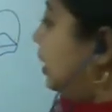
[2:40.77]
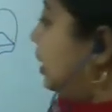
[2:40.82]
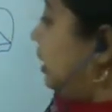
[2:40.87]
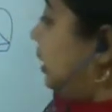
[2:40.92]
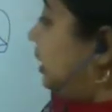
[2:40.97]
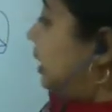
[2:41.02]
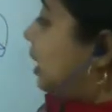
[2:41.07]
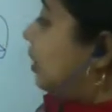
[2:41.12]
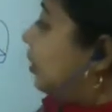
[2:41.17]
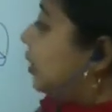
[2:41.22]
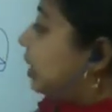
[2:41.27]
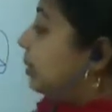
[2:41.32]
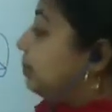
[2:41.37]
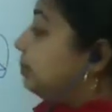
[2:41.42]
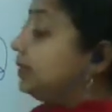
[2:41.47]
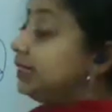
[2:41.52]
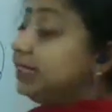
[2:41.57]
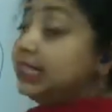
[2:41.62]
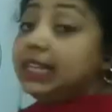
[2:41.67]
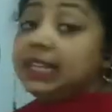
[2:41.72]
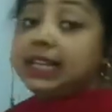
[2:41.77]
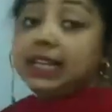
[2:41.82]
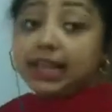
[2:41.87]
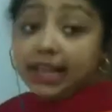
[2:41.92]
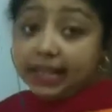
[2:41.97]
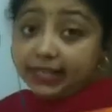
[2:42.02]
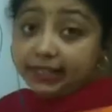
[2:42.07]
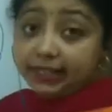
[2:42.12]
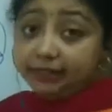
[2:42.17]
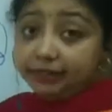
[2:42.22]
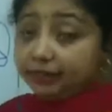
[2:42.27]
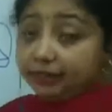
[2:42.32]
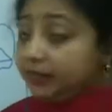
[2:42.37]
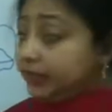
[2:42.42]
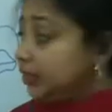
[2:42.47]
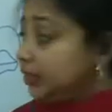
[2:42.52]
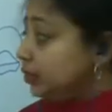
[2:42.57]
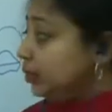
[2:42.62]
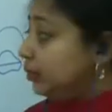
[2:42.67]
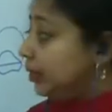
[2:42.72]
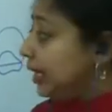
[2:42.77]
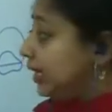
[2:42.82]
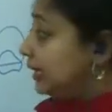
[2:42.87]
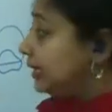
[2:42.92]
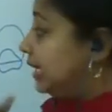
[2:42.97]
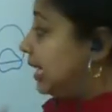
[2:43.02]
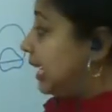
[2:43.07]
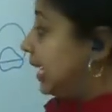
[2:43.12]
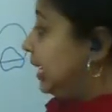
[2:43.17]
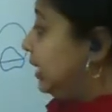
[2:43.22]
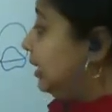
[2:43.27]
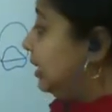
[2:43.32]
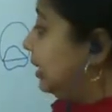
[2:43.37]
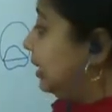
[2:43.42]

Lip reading: Now comes line. So what is line?